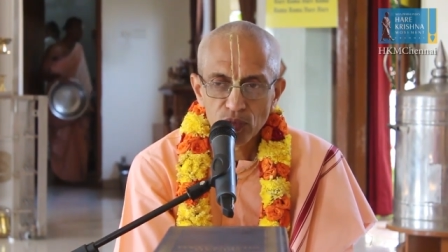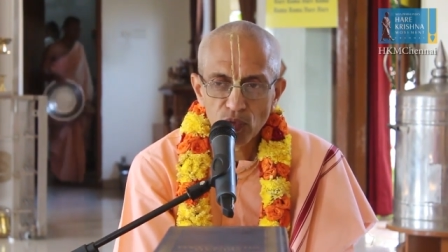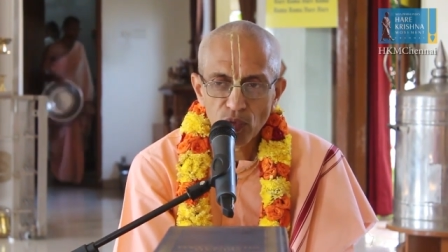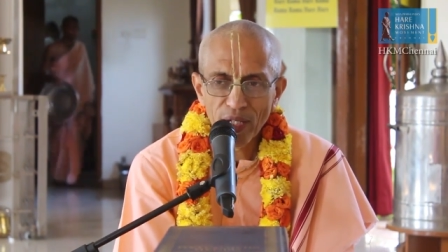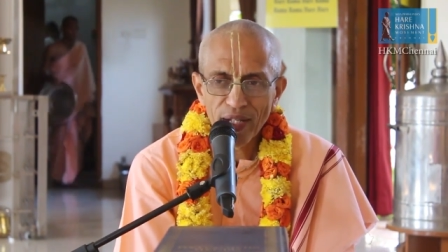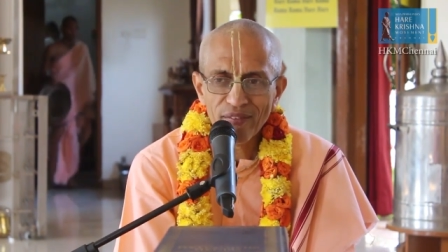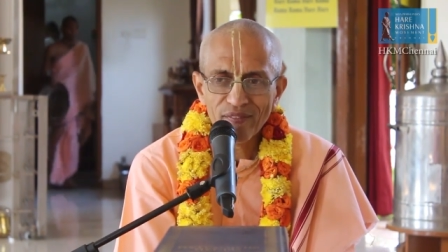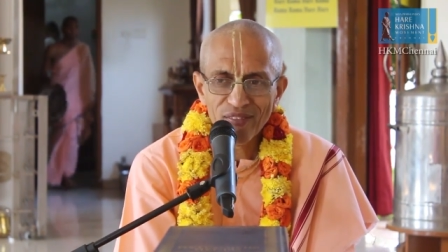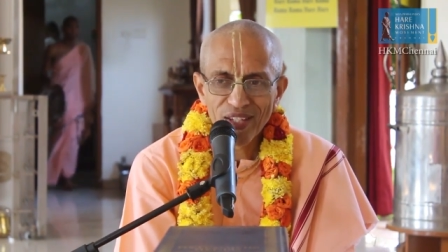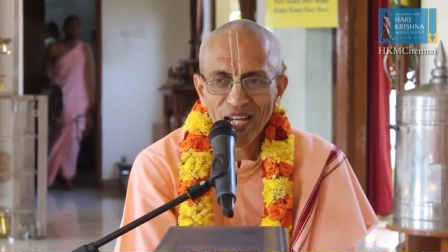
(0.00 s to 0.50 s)

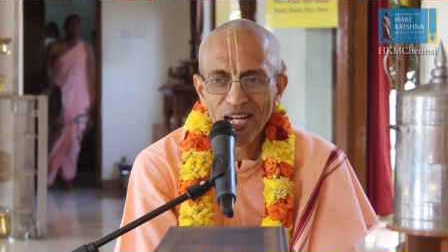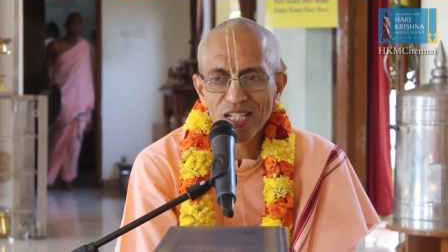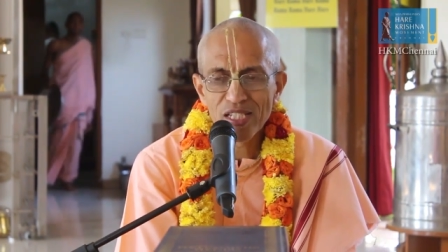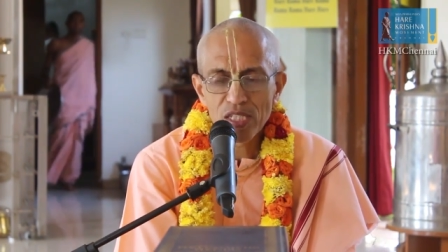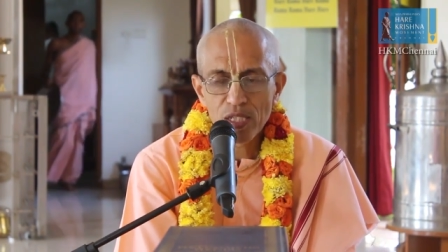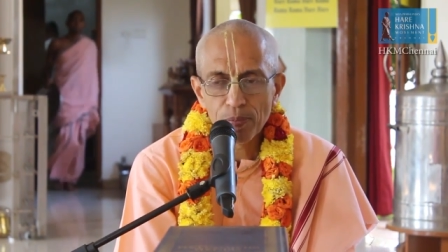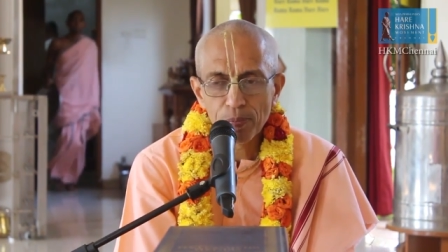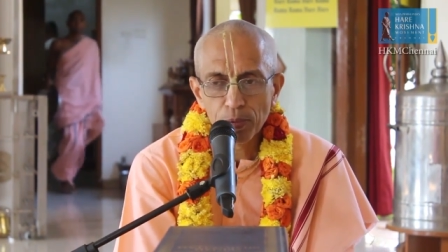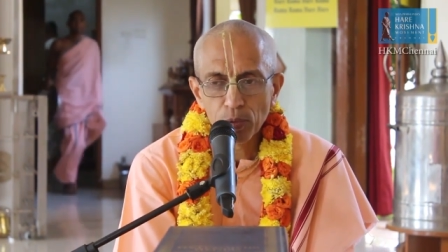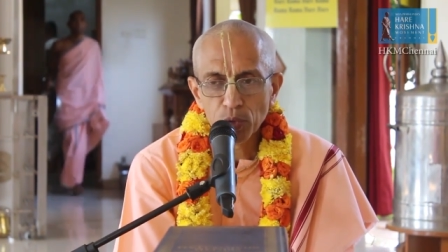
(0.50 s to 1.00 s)
Why
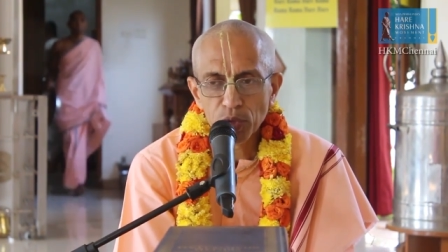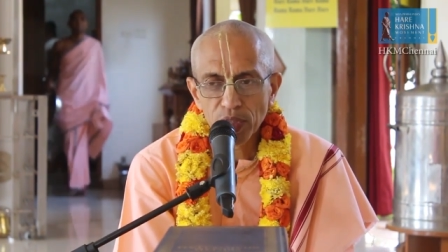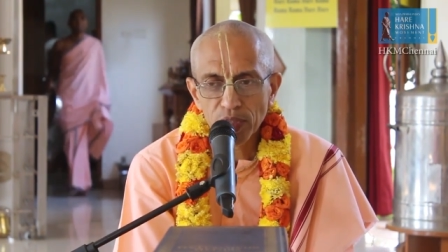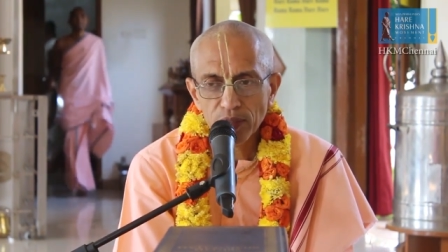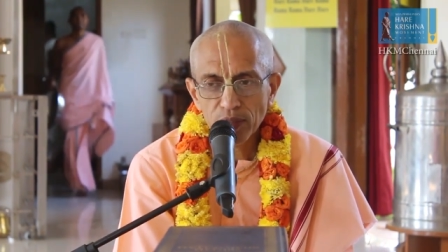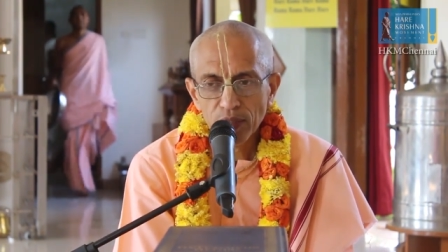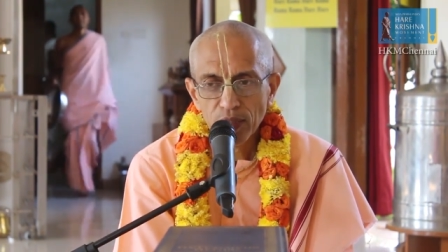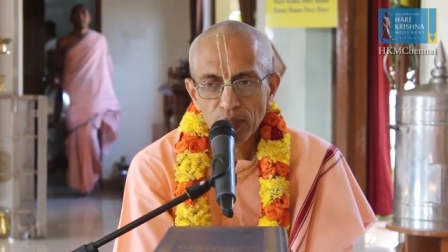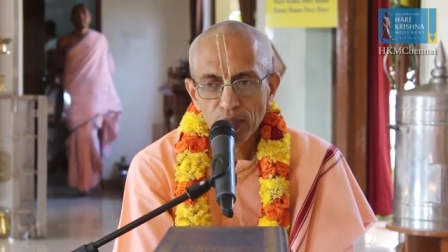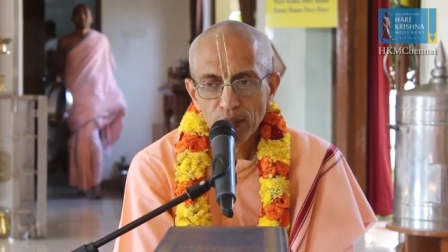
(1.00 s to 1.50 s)
Vyasa
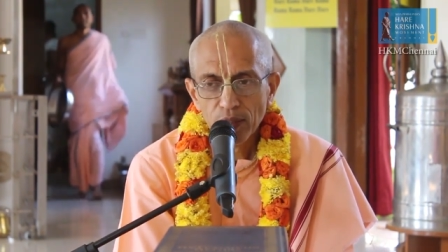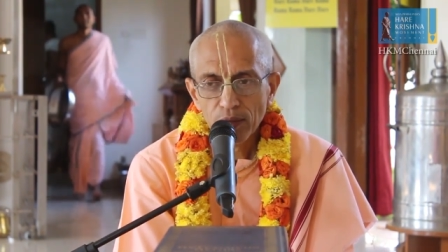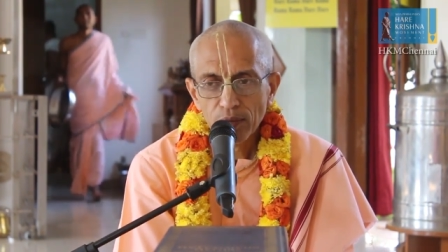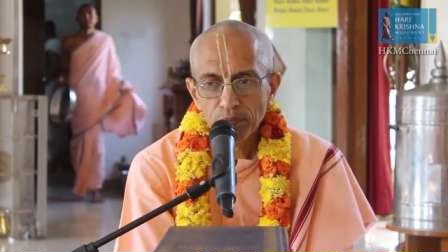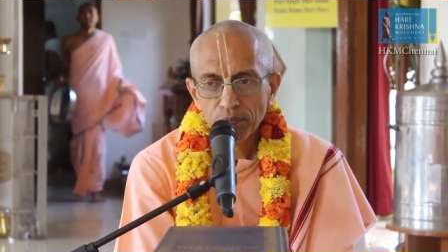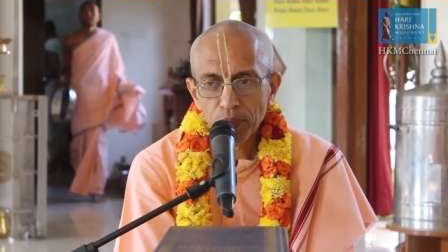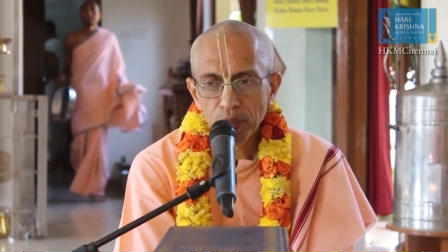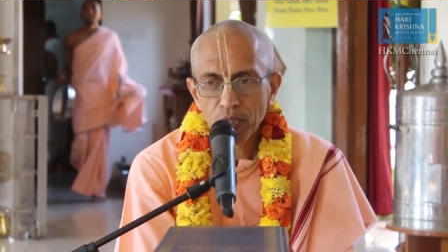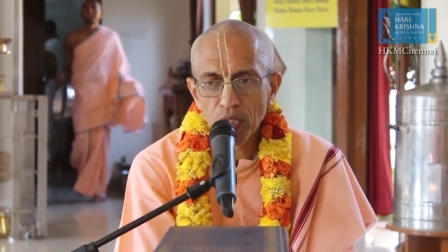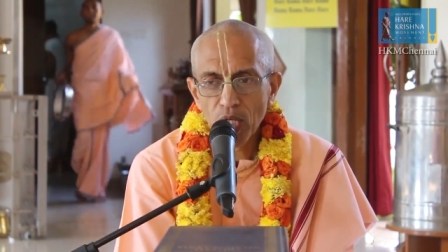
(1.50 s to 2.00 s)
Puja?
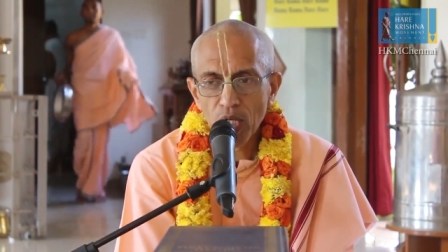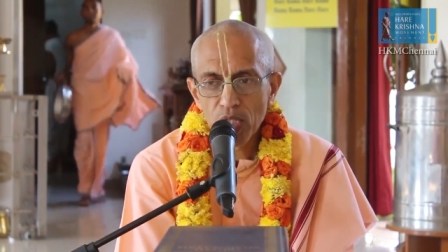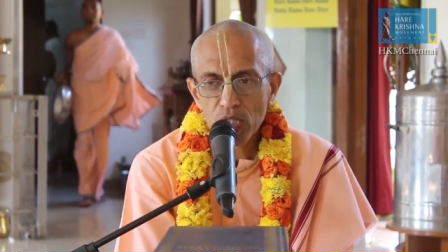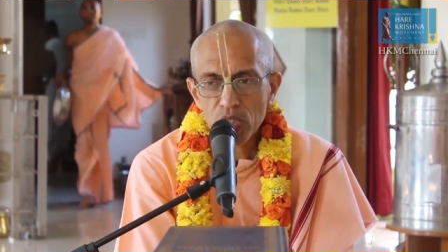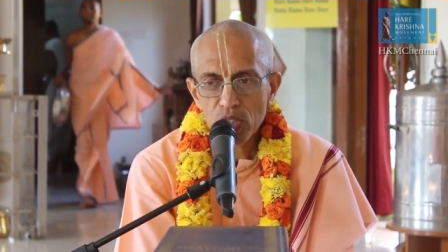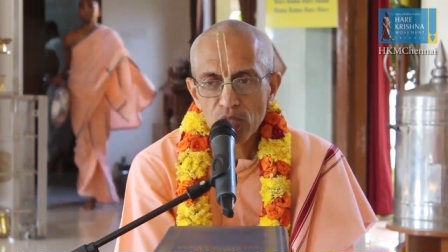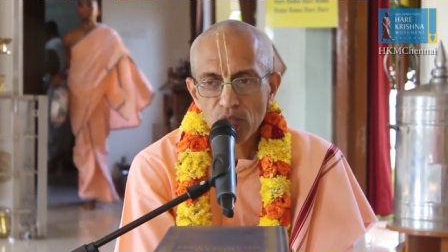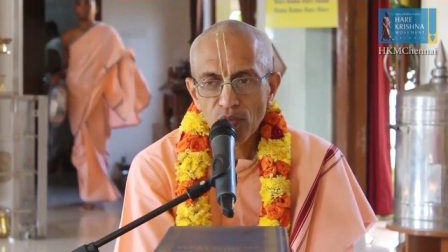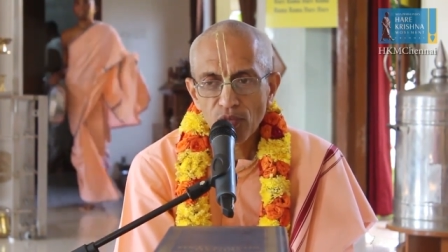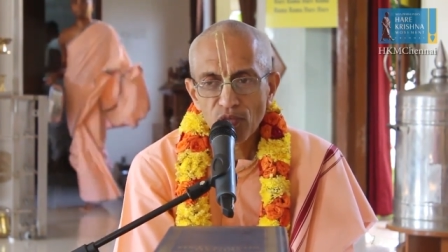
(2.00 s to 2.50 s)

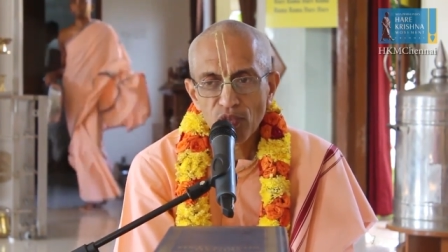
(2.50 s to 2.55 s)
Because